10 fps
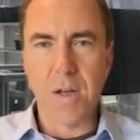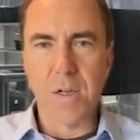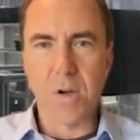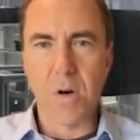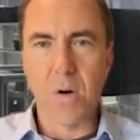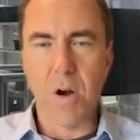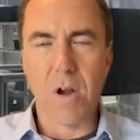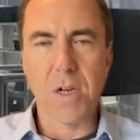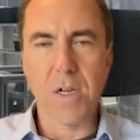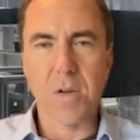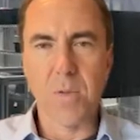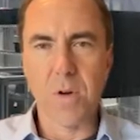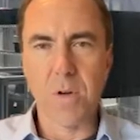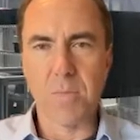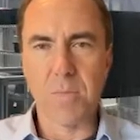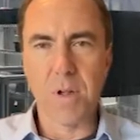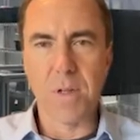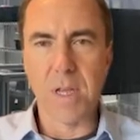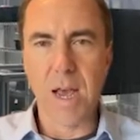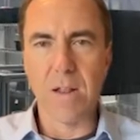So our customers build
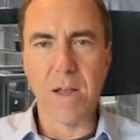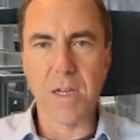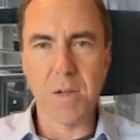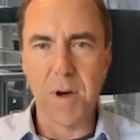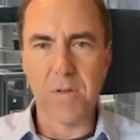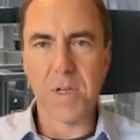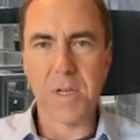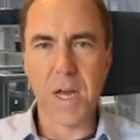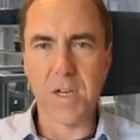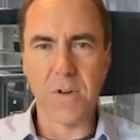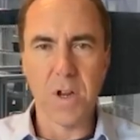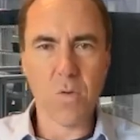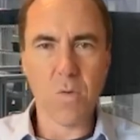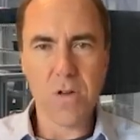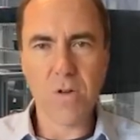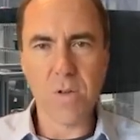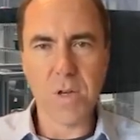satellites about the size of a dishwasher.